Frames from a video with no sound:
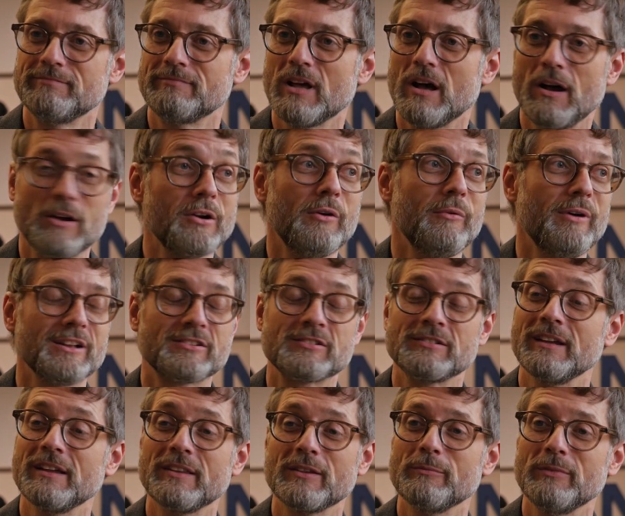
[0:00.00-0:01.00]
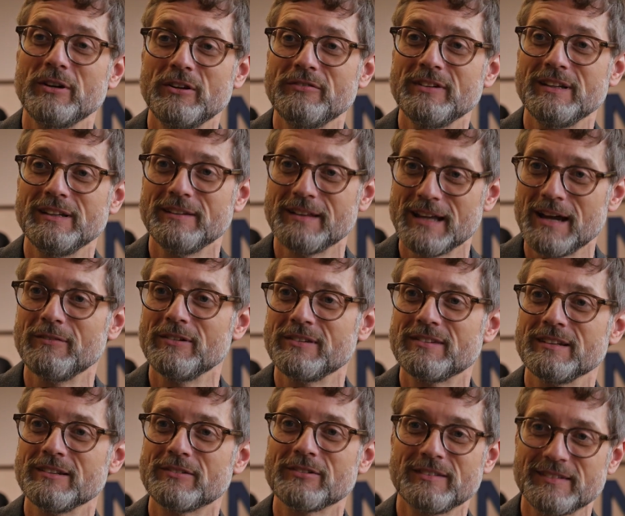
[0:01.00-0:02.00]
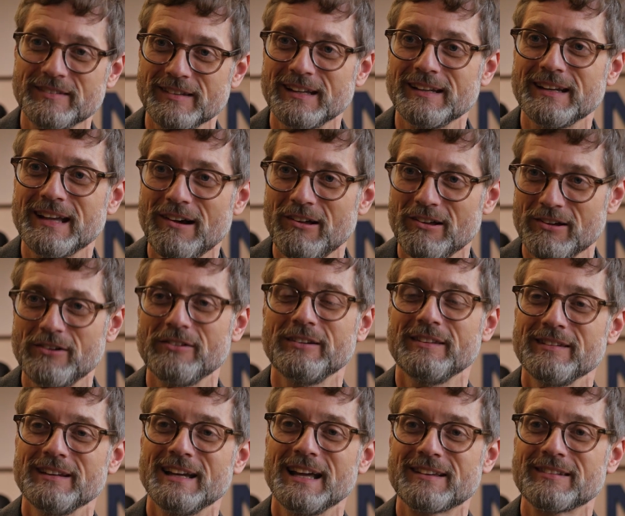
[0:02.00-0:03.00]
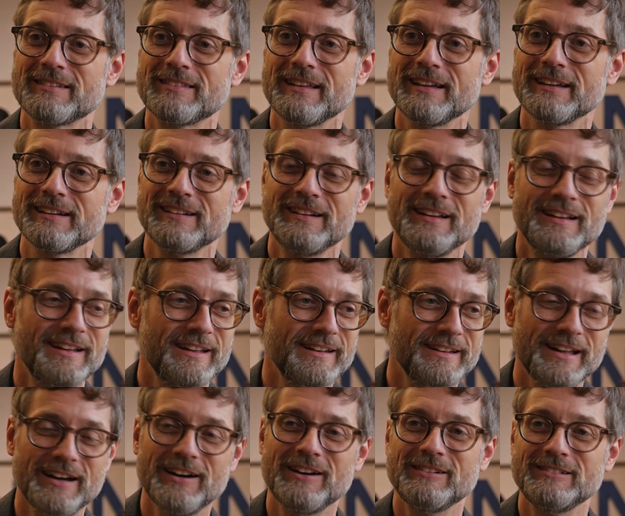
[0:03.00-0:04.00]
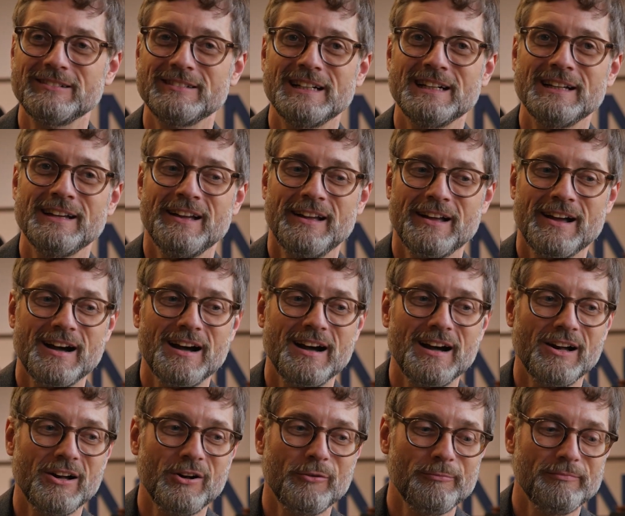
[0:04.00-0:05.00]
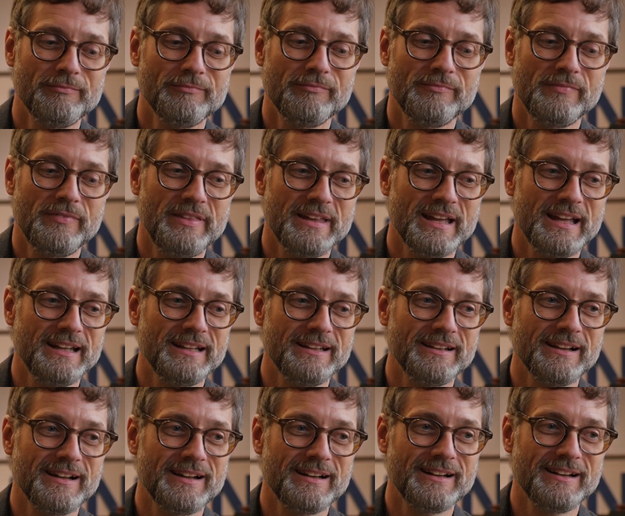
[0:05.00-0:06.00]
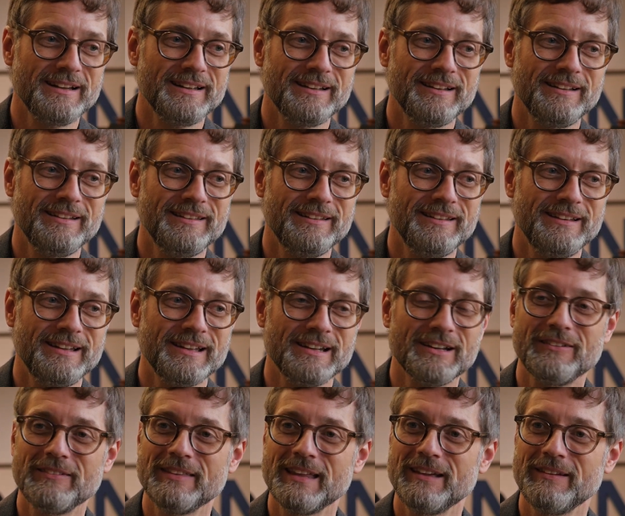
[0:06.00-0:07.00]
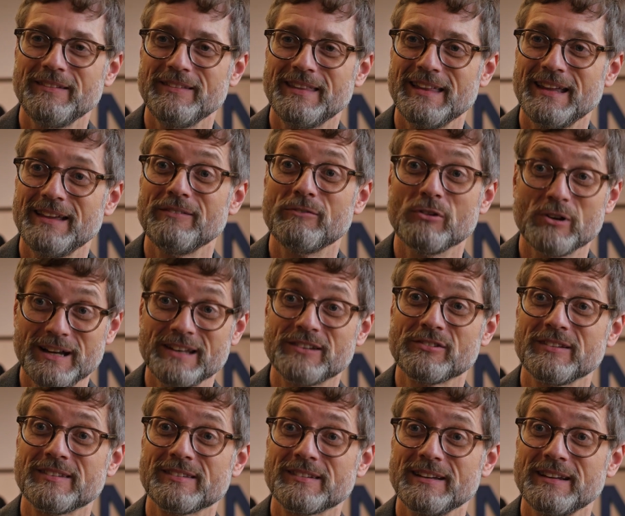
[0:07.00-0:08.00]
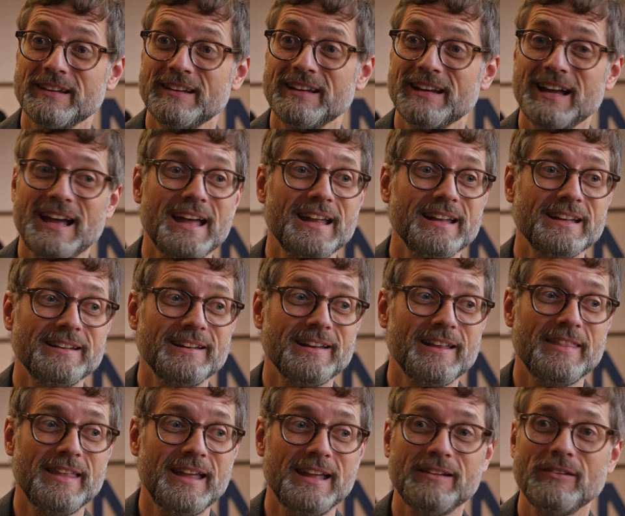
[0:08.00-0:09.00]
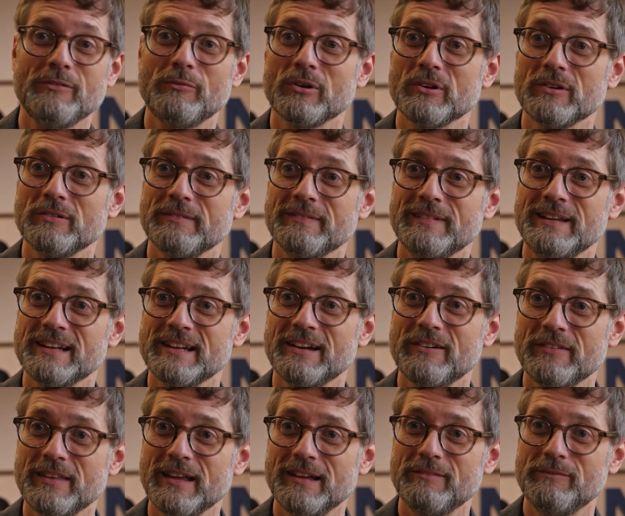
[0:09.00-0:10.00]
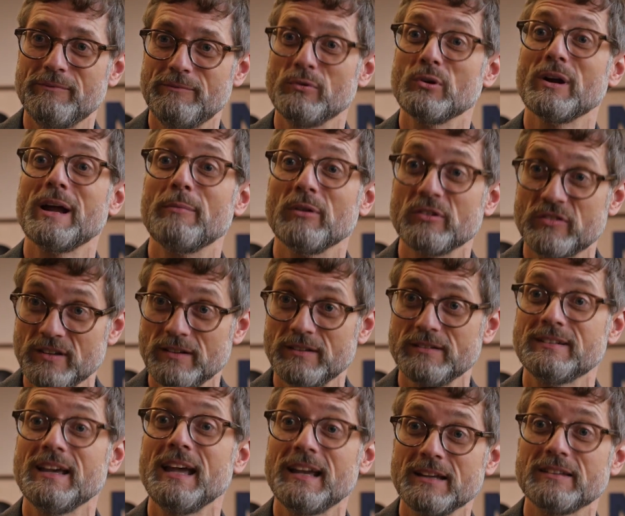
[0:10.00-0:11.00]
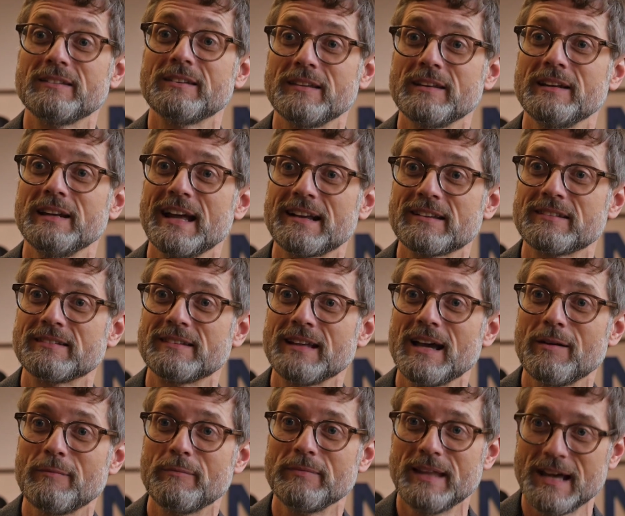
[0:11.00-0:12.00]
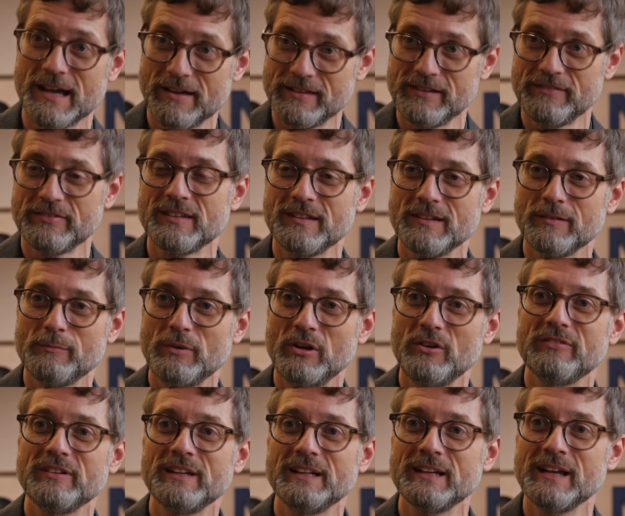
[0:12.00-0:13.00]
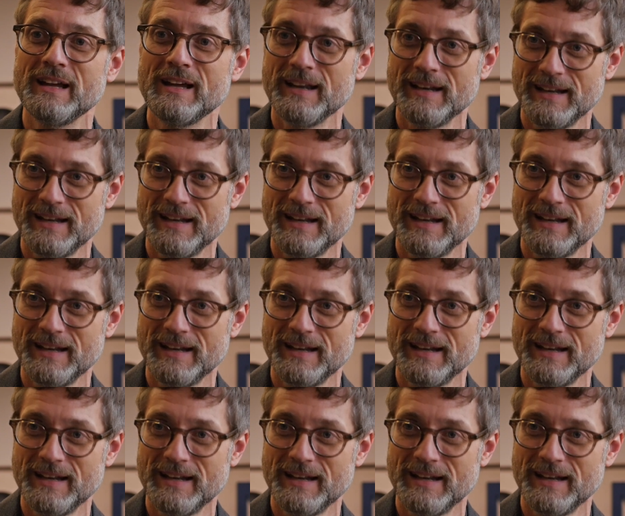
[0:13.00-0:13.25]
I'll go watch another movie. That was interesting. Now I'll go to the next thing. No, you know, they were interested, and they were, you know, they were able to take it to the next step. Now they've seen the movie.